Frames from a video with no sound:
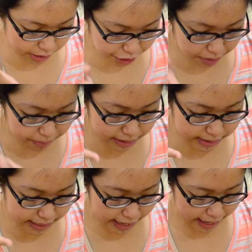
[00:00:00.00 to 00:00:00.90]
string
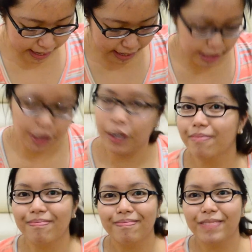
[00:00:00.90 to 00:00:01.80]
beans. And yun.
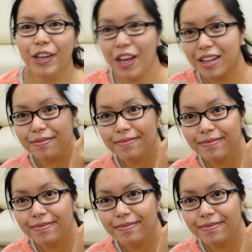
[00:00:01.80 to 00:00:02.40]
So, yun.